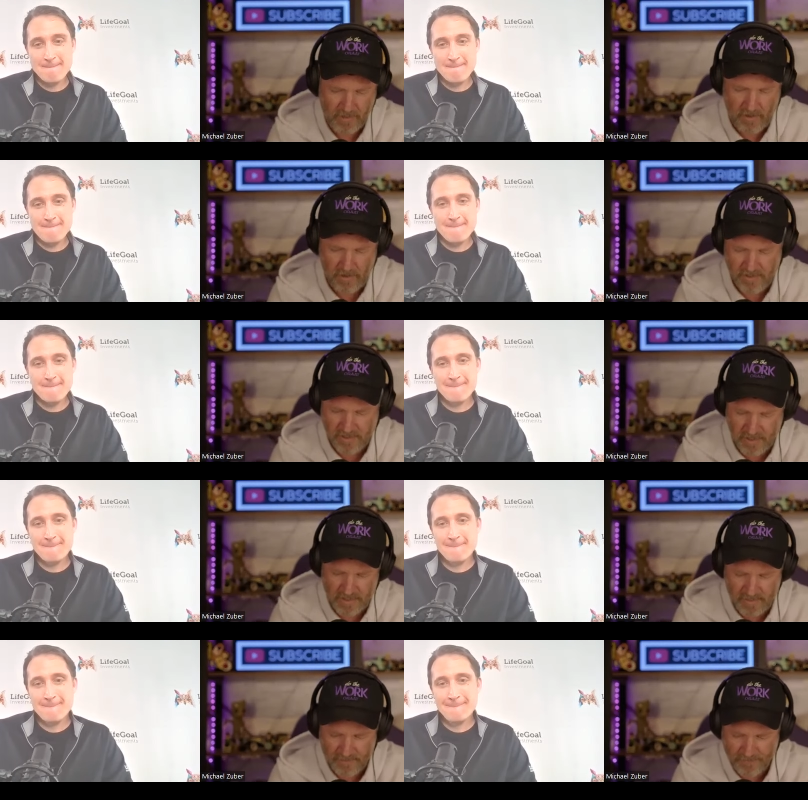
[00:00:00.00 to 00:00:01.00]
Speaker 1: credit
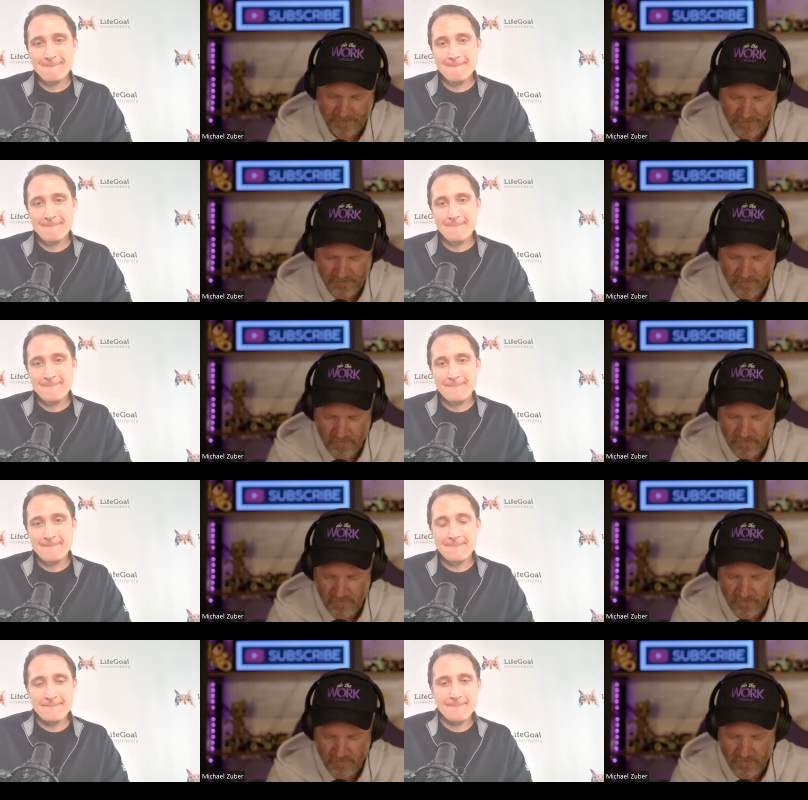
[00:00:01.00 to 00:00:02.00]
cards, um,
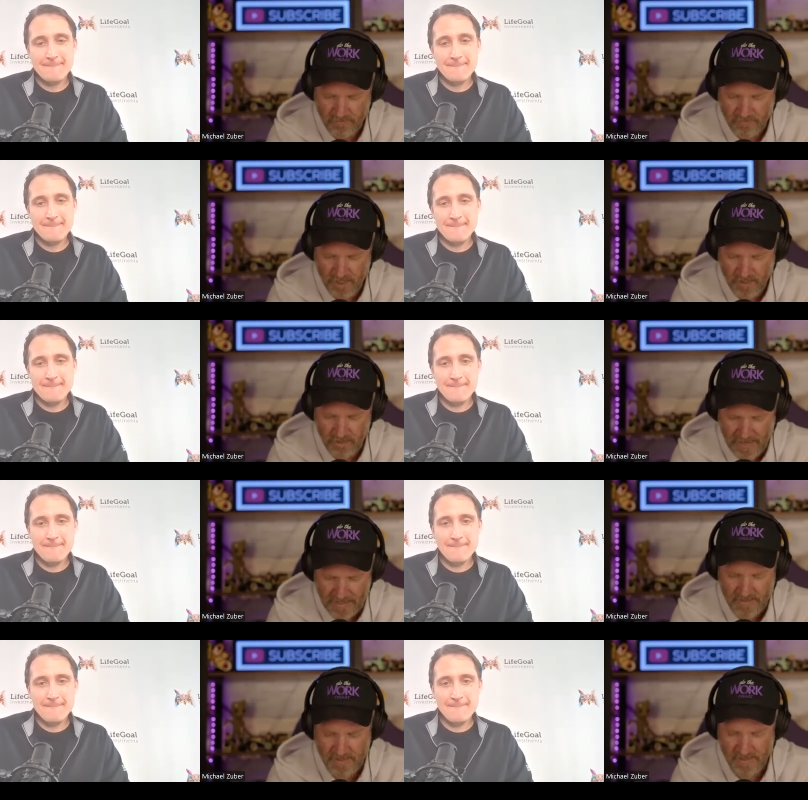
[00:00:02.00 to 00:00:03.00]
you
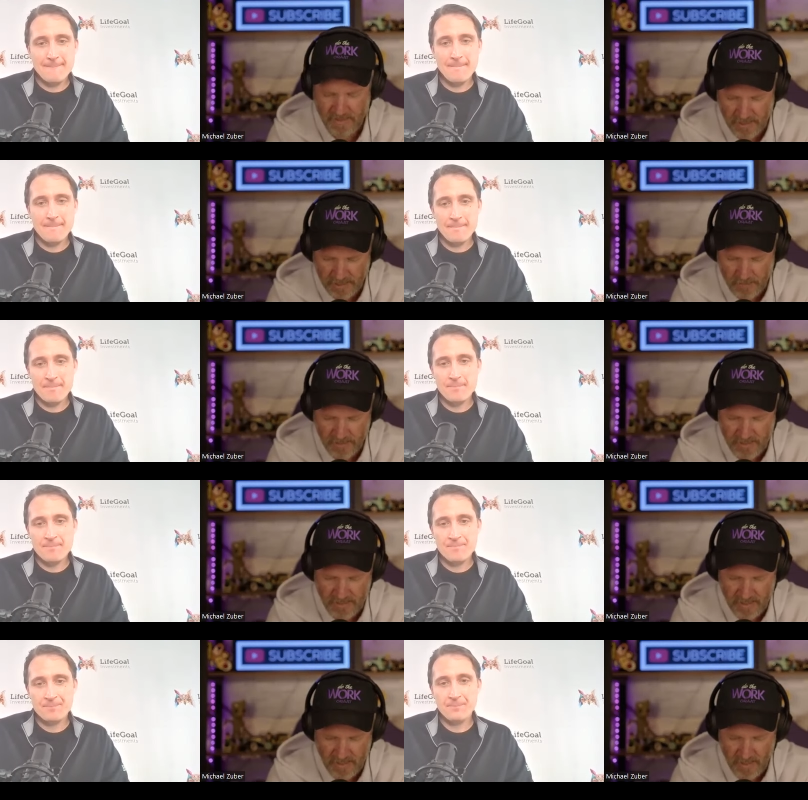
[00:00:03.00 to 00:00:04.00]
know, balances,
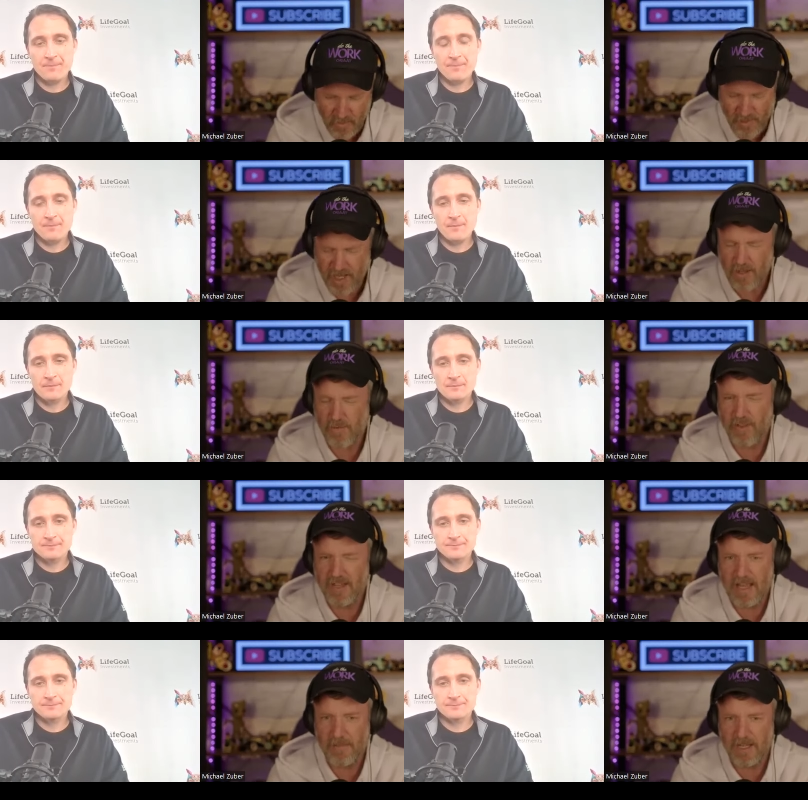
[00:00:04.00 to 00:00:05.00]
delinquencies, what do
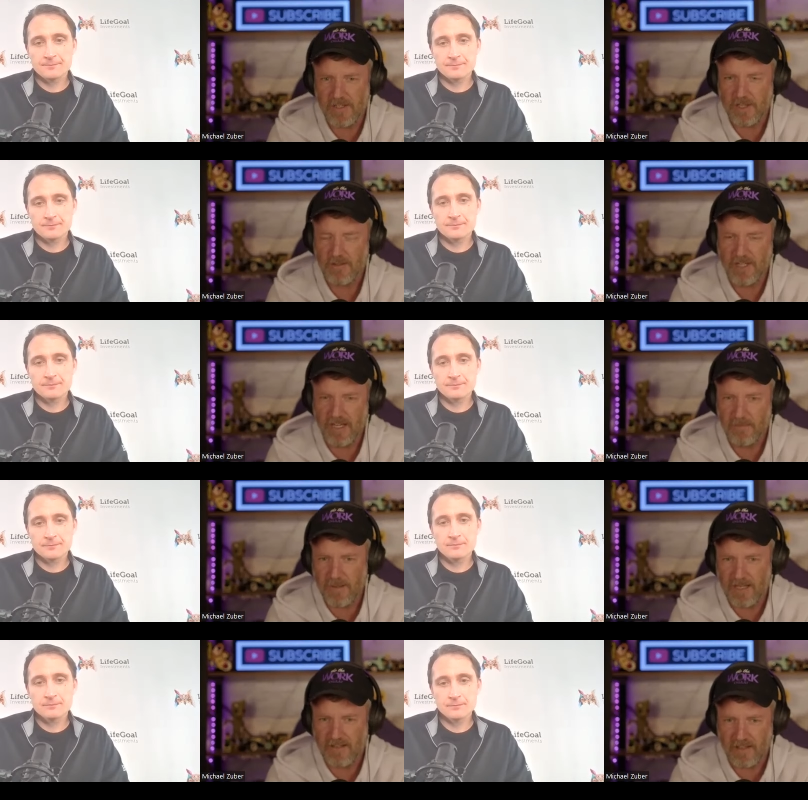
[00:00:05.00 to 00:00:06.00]
you think that means? Do you
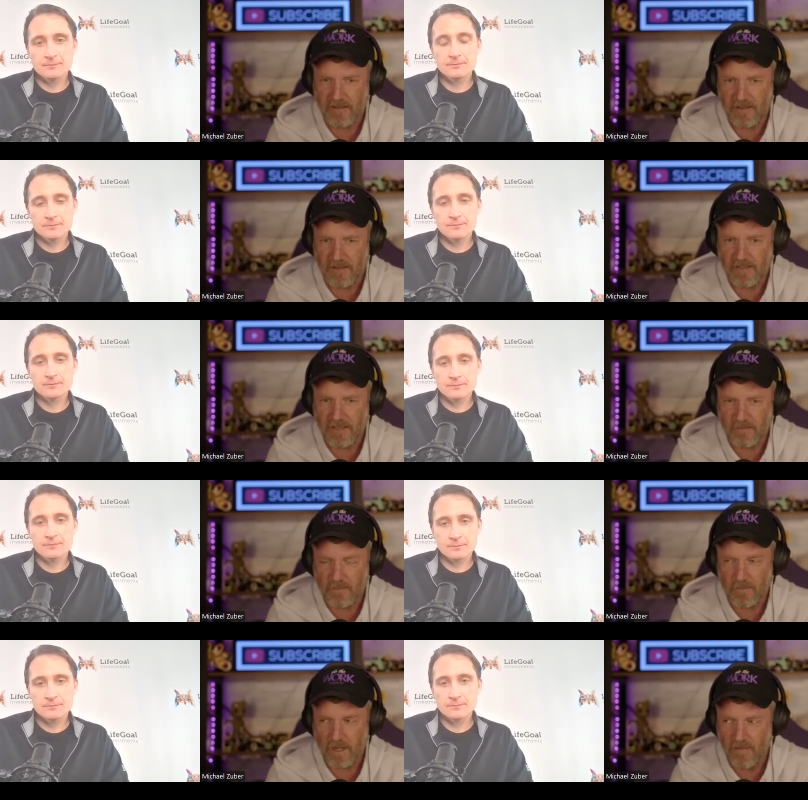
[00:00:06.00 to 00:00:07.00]
think it means that,
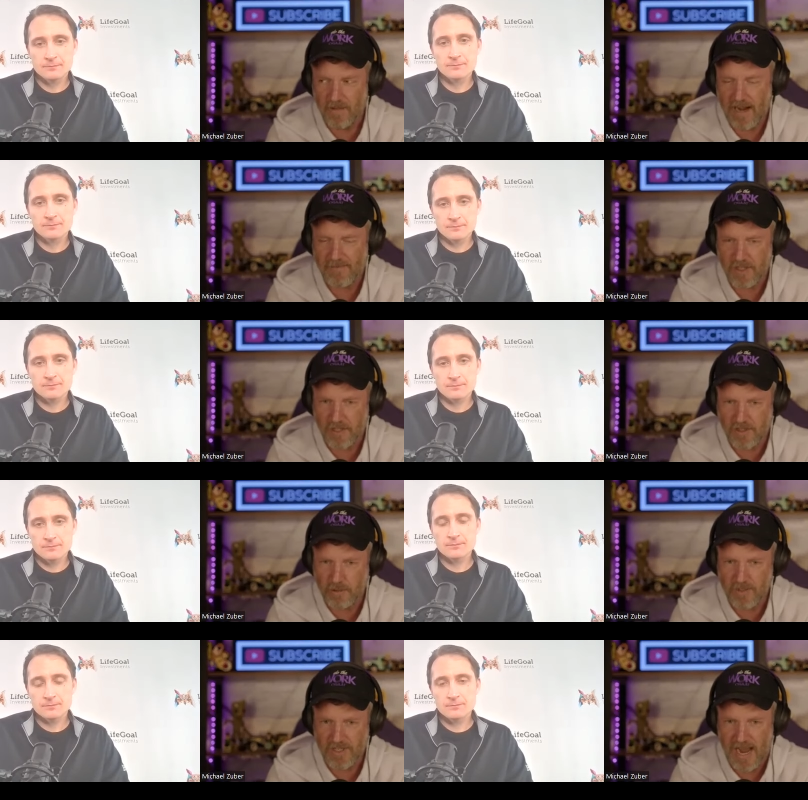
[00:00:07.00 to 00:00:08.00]
that, you know, the
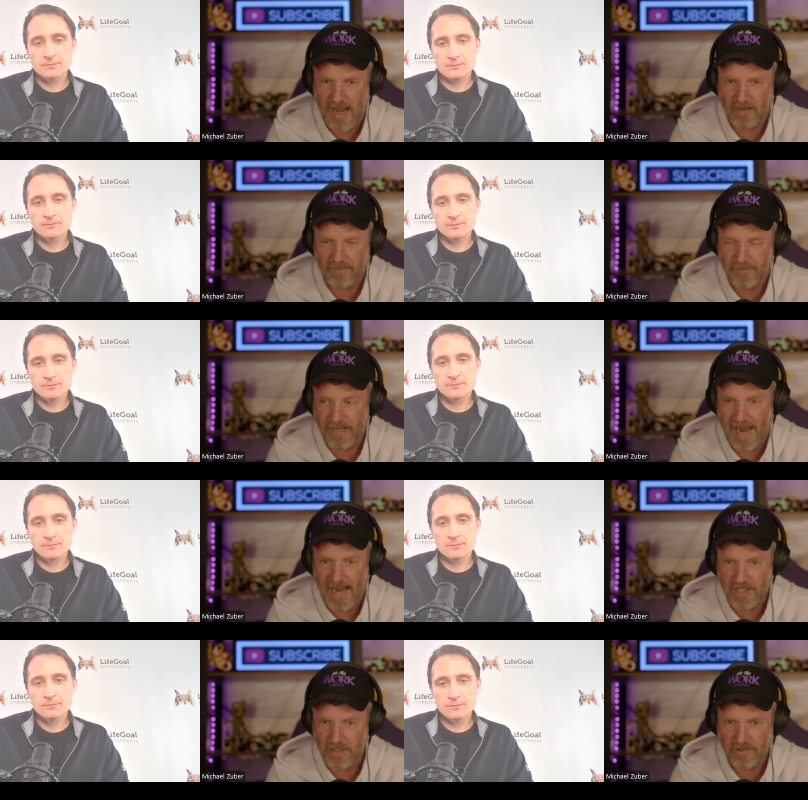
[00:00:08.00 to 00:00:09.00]
average consumer is out of
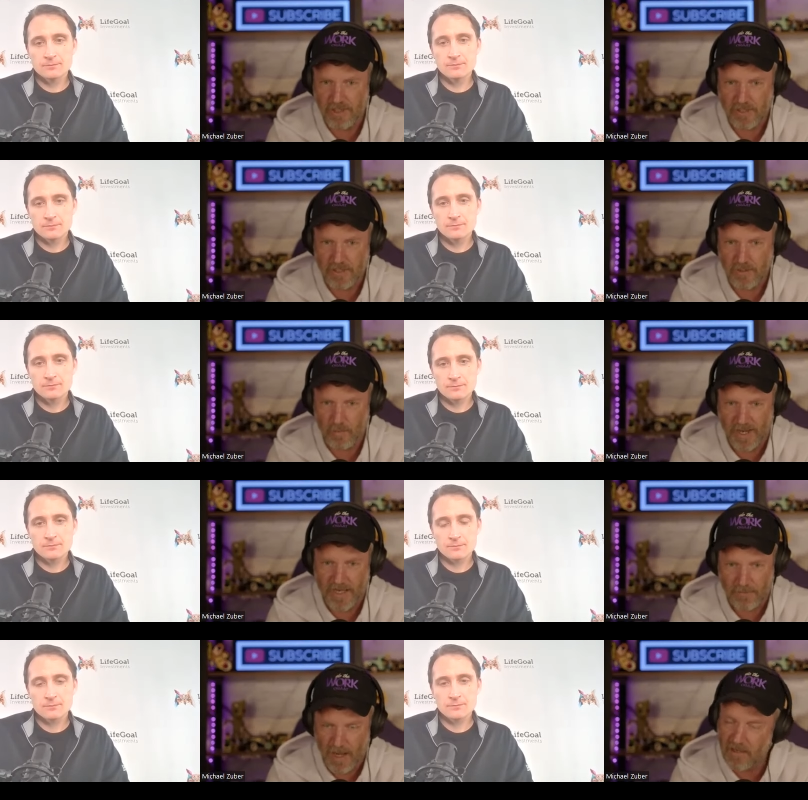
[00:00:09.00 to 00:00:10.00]
cash and they're just
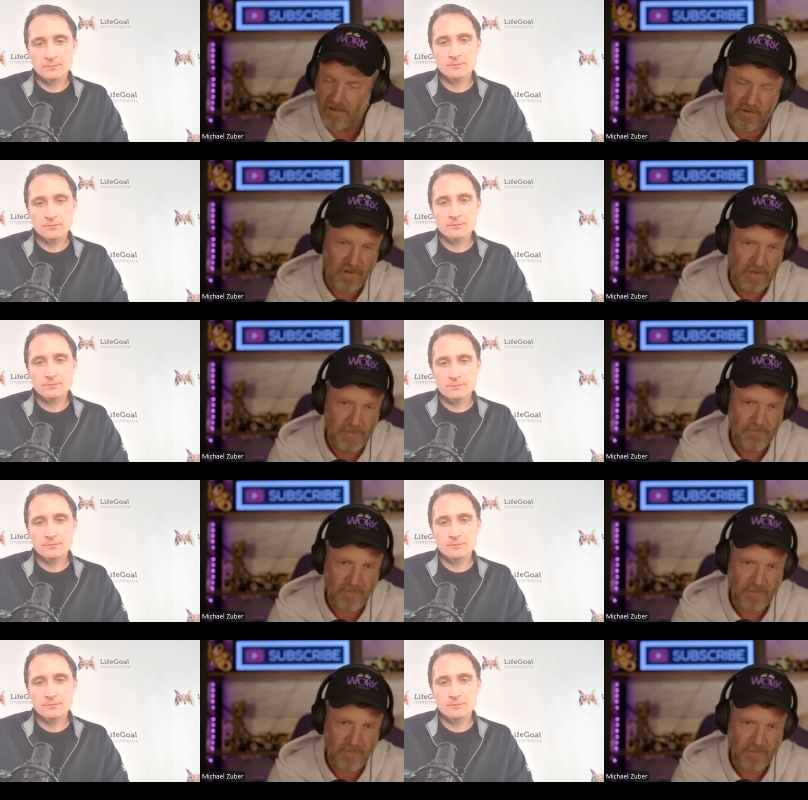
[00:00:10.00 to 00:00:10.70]
running amok? Or